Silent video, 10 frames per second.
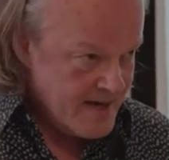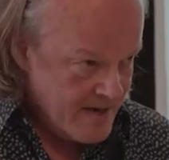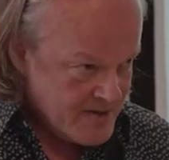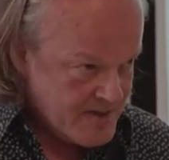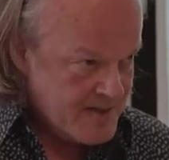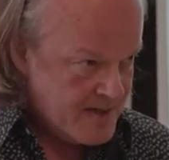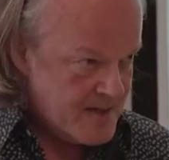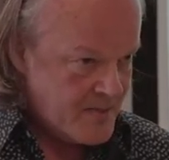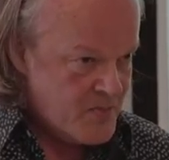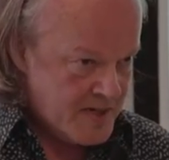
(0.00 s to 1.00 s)
towns and
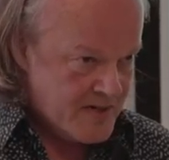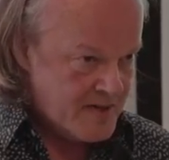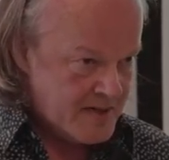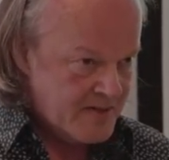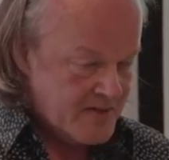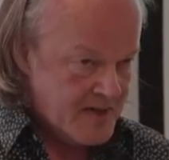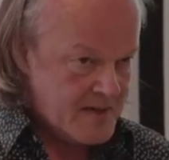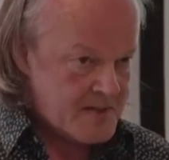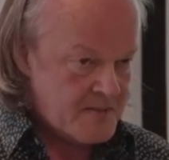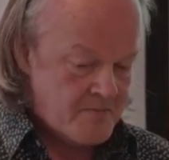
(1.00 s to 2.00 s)
cities are pretty critical
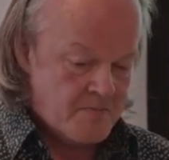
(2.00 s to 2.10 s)
things.